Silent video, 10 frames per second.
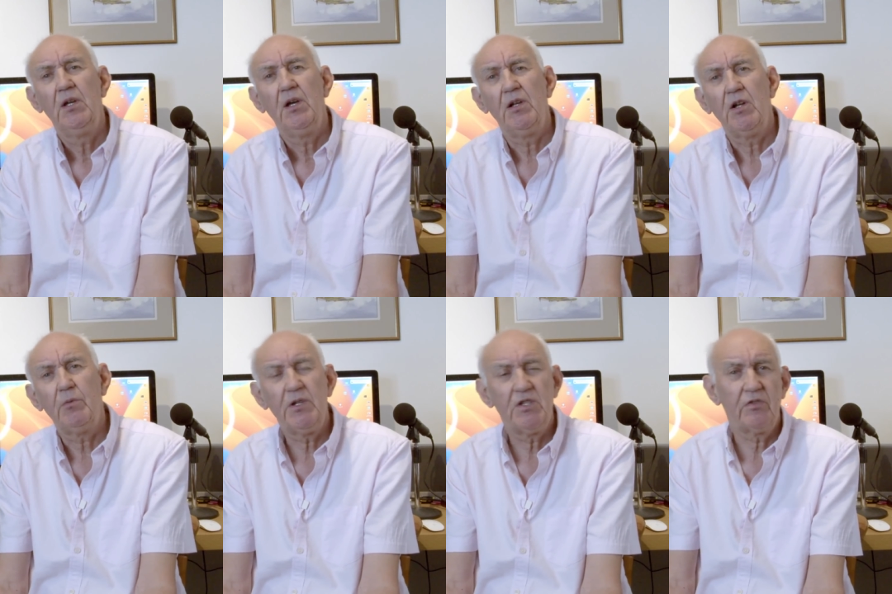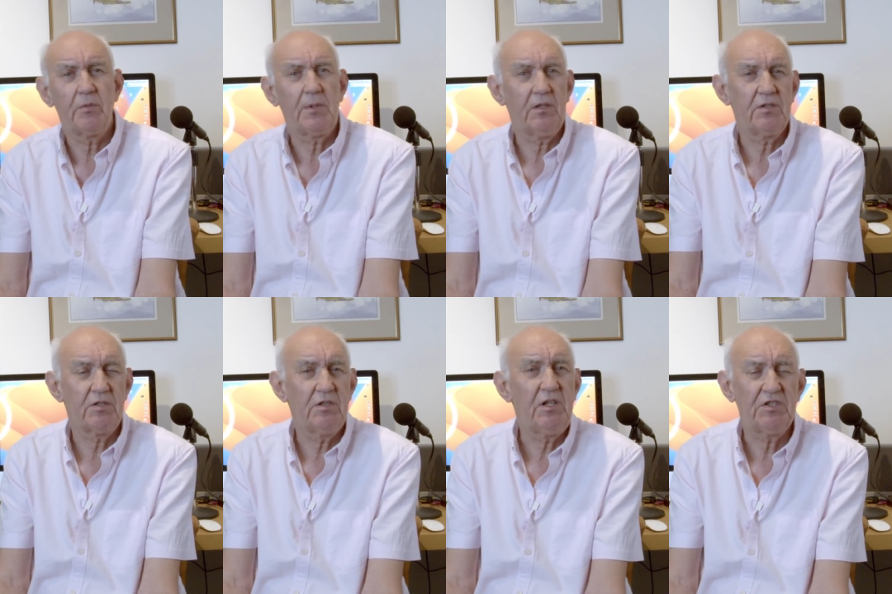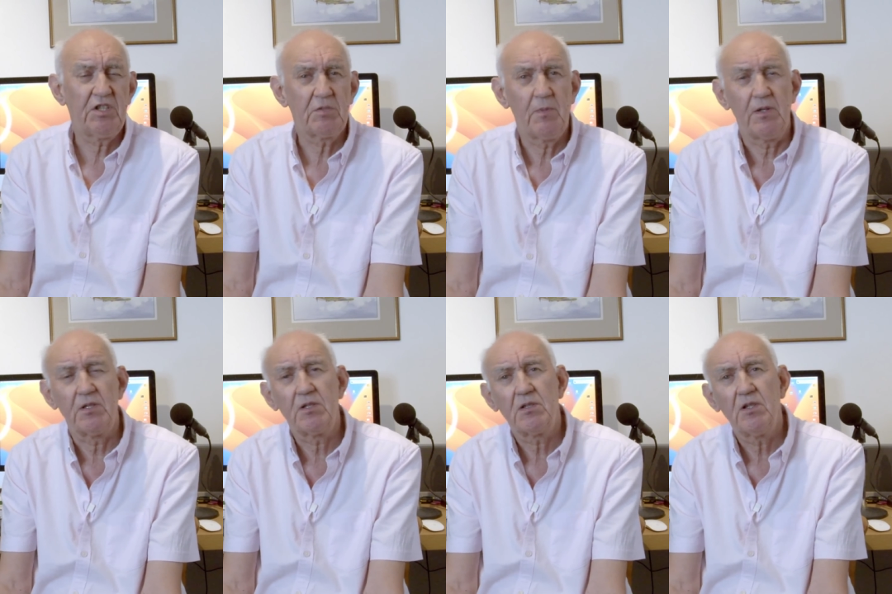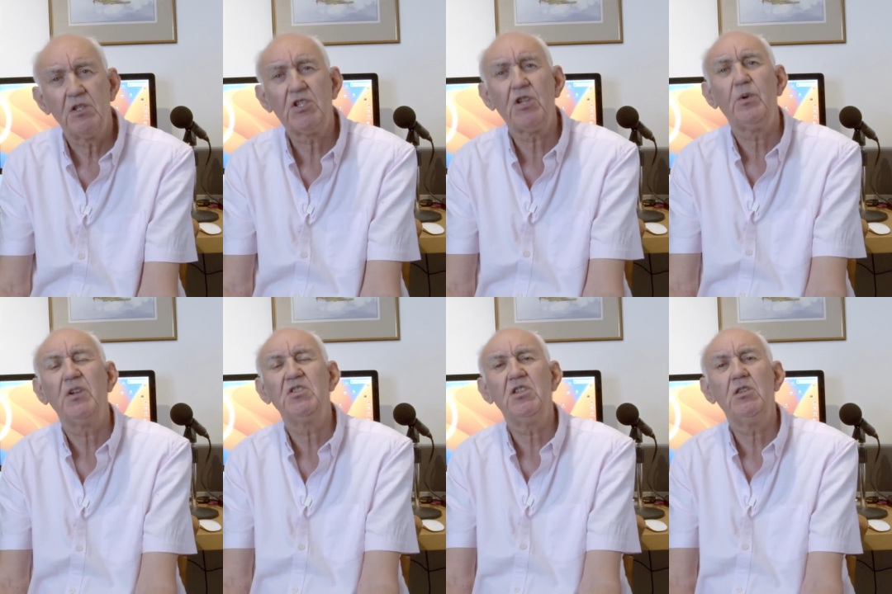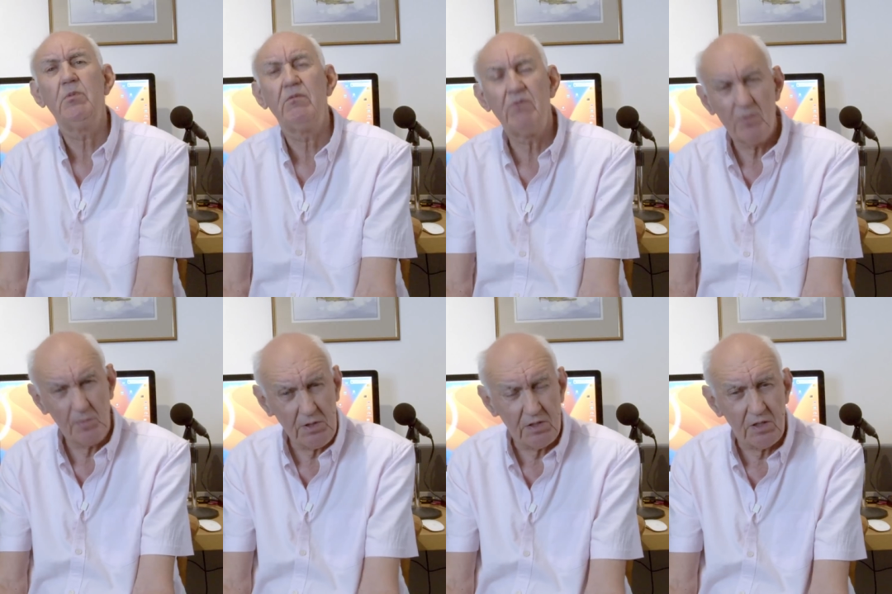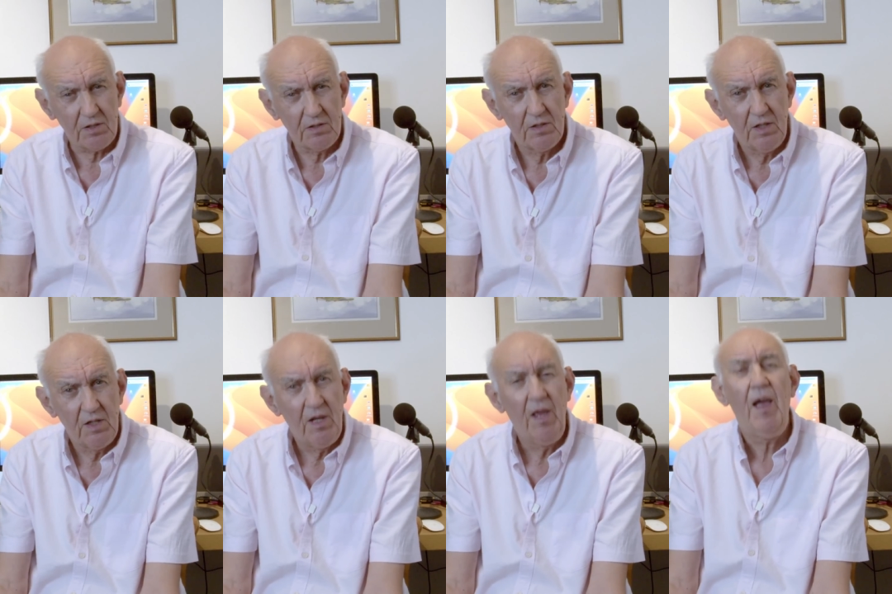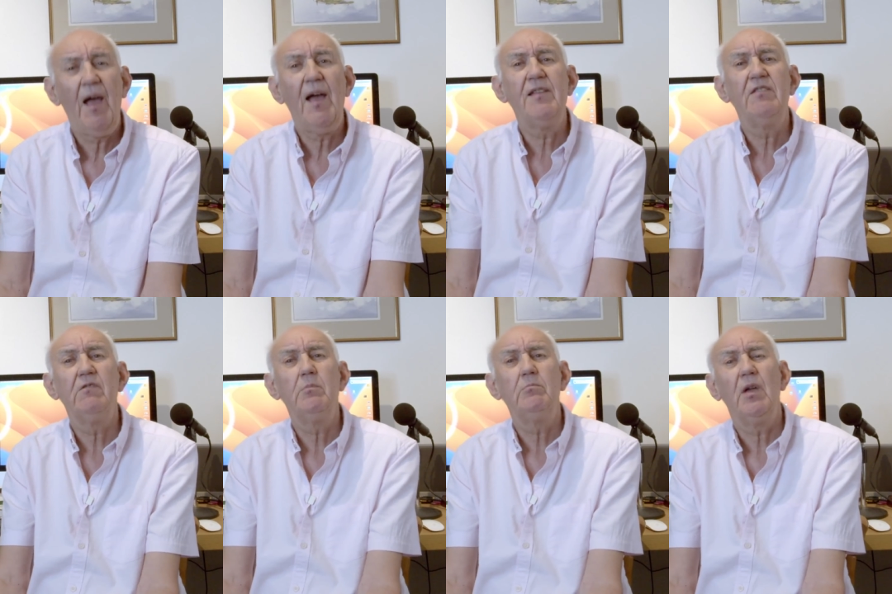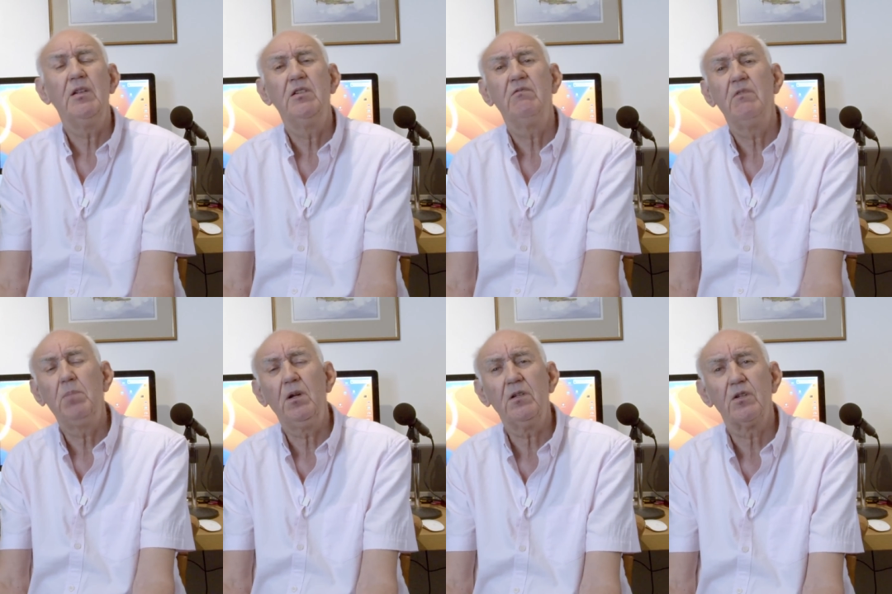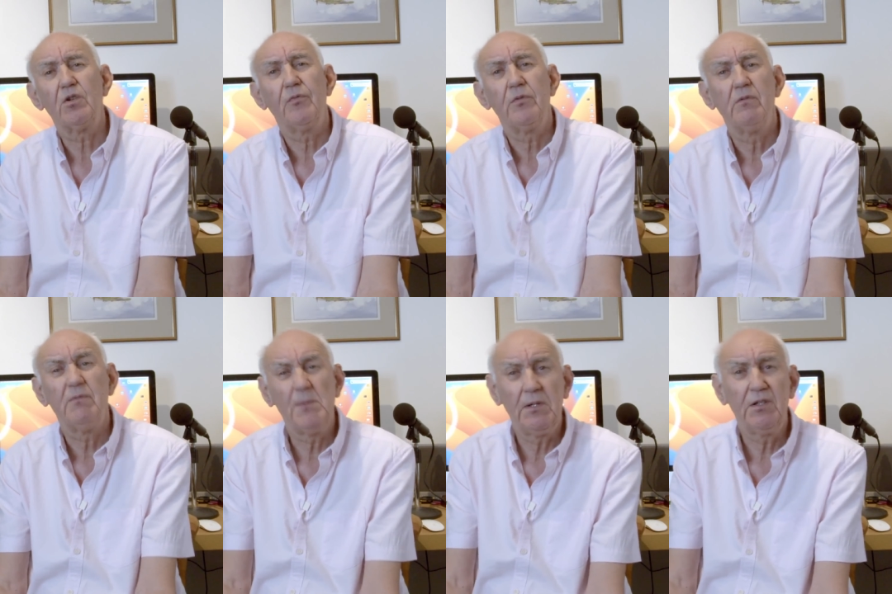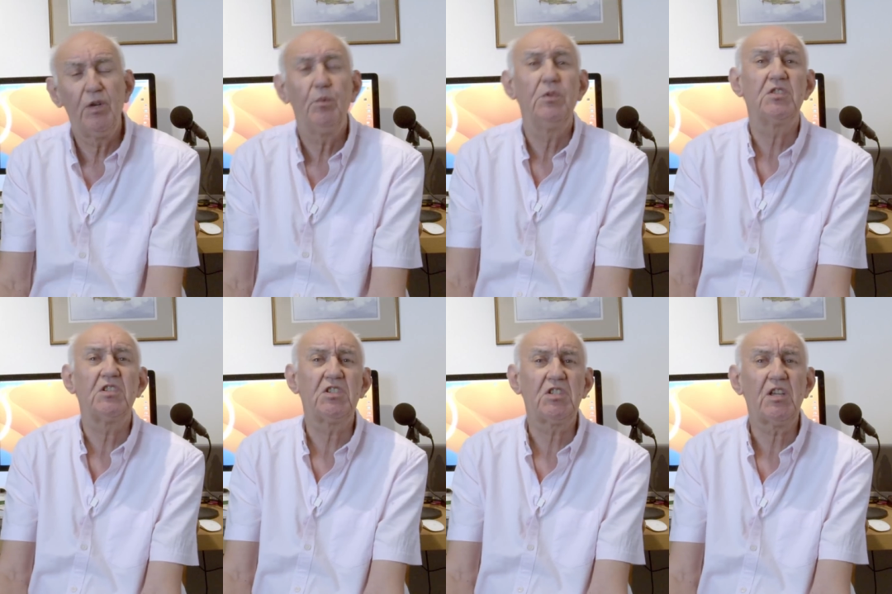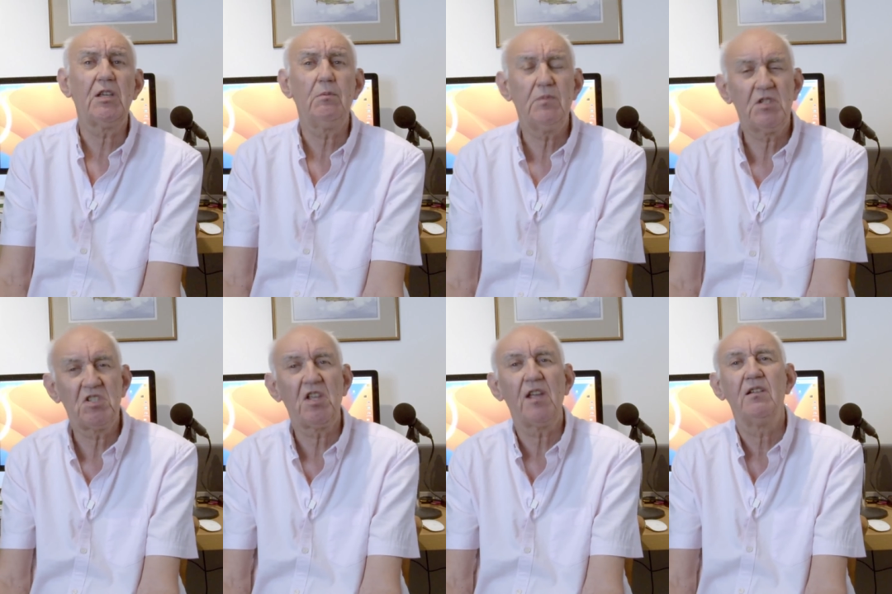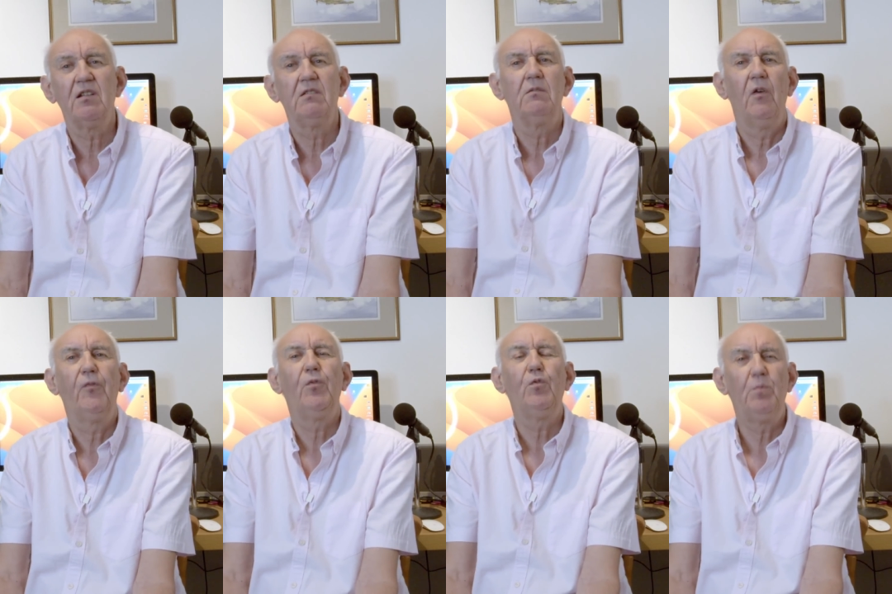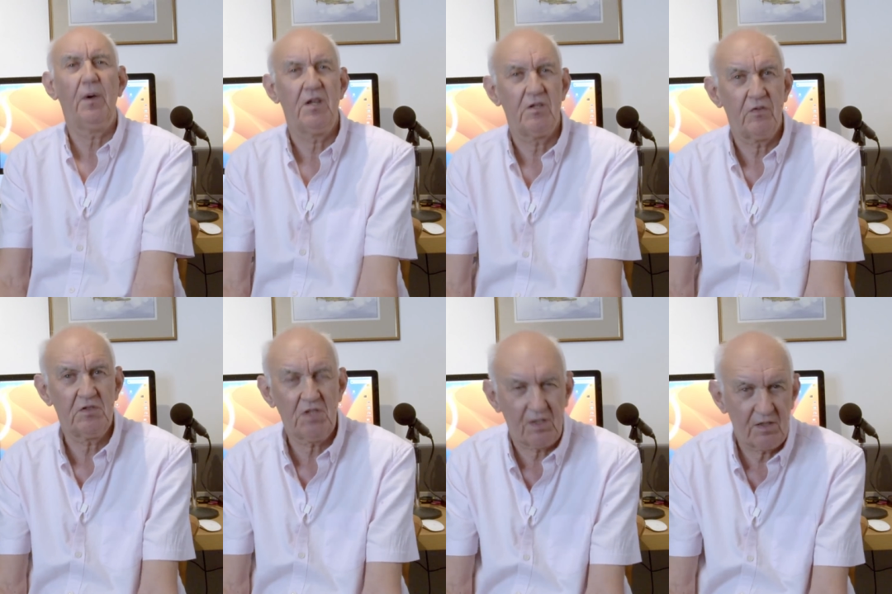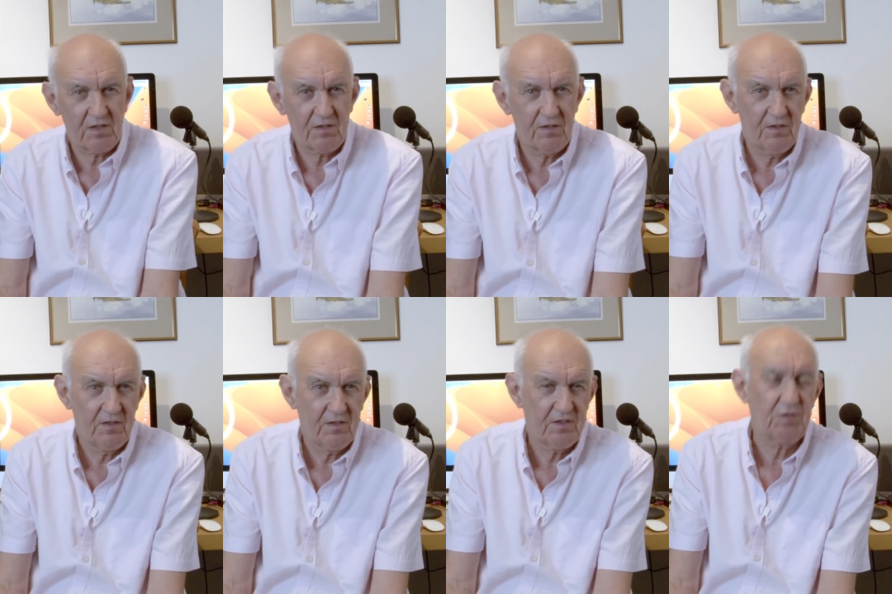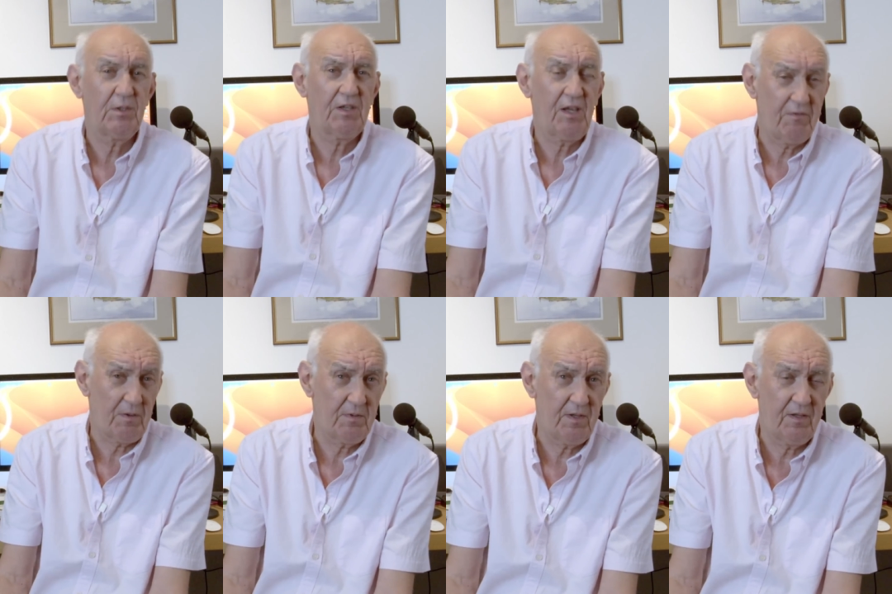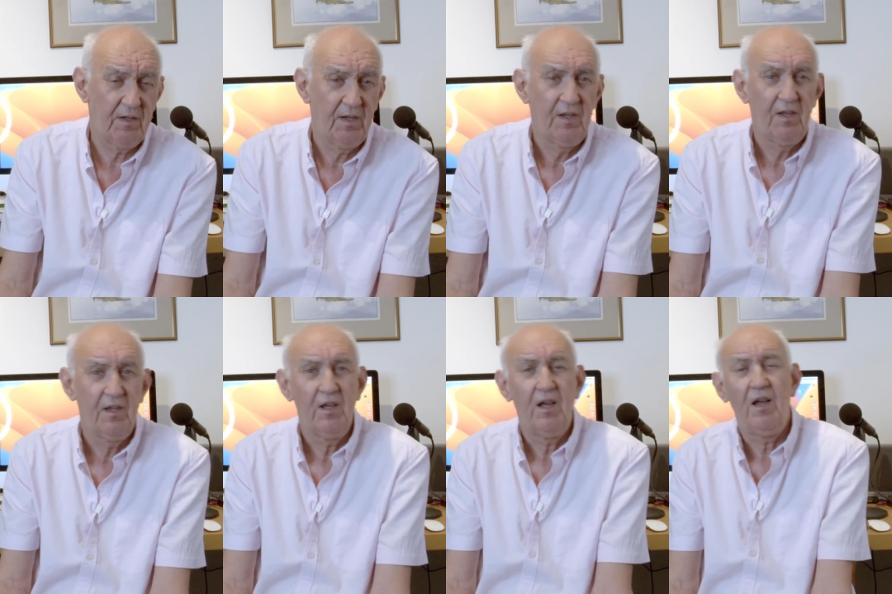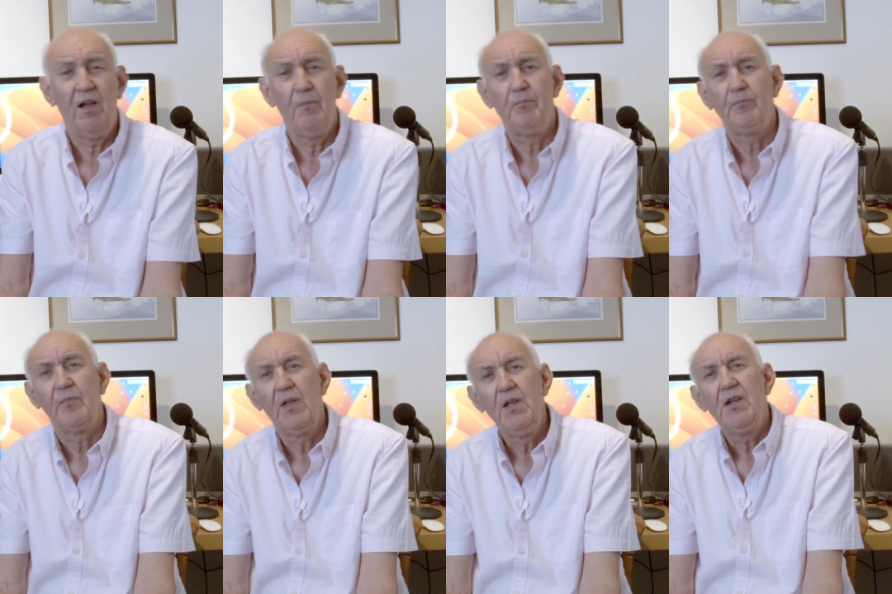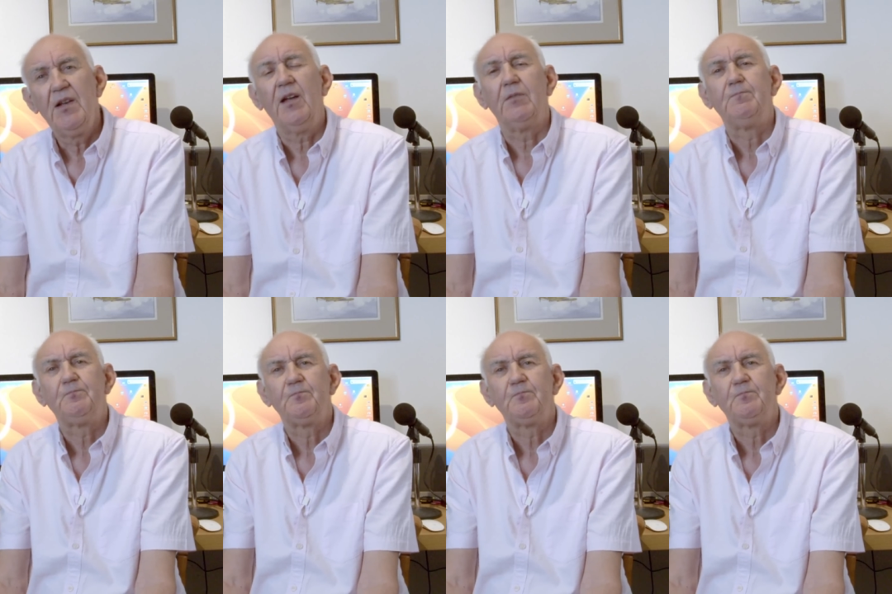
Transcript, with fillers: And I waited for about nearly six months. So I sent them a reminder. And, re and the reply I got from the reminder was the same standard full page of text. So I gave up there. Um, now,